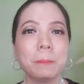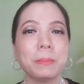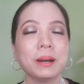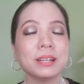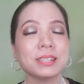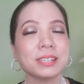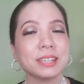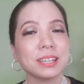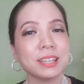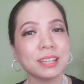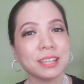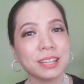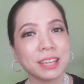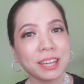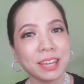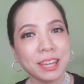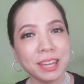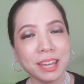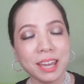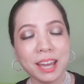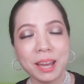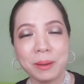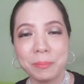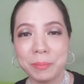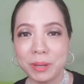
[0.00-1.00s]
But
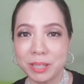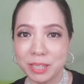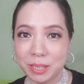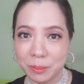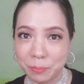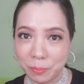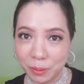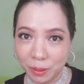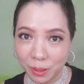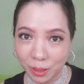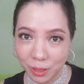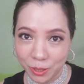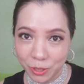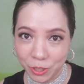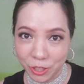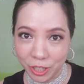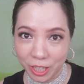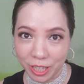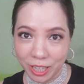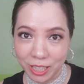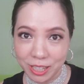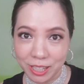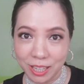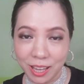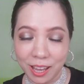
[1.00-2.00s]
again, I must
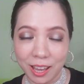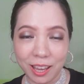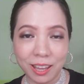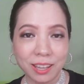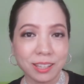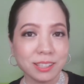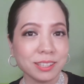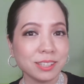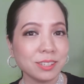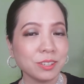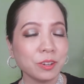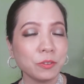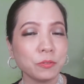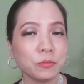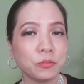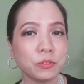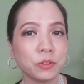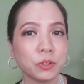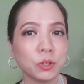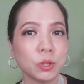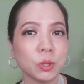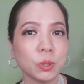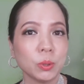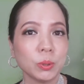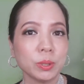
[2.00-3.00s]
apologize, I did not
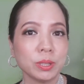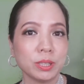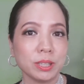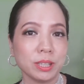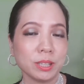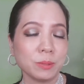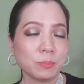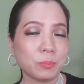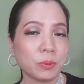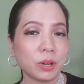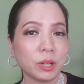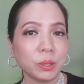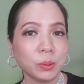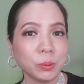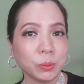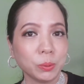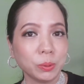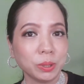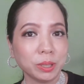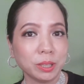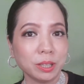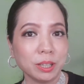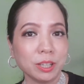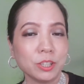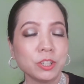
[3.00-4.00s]
follow this brand owner.